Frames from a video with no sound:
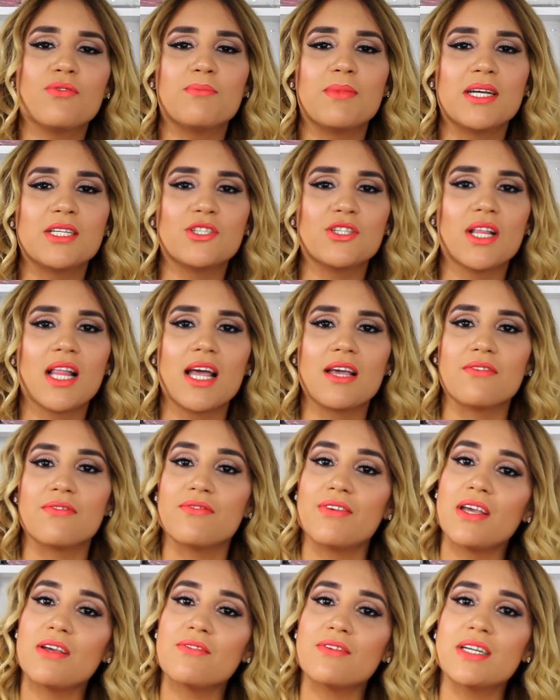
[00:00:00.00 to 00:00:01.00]
for my July
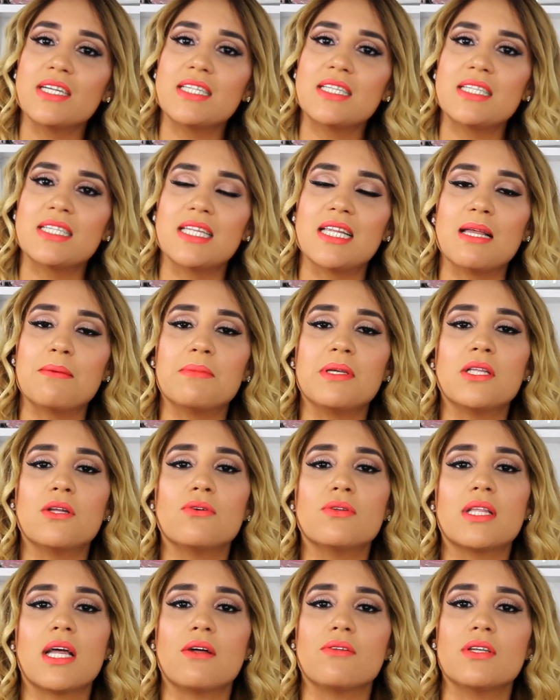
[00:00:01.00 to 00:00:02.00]
favorites. Let me
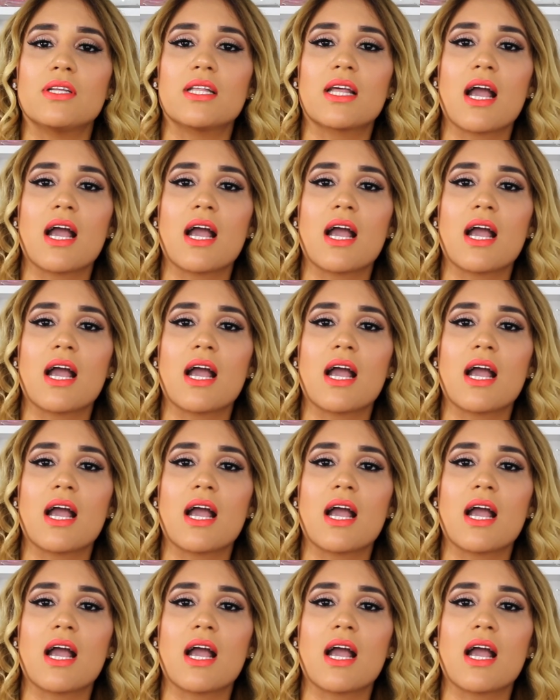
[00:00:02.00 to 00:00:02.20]
know down in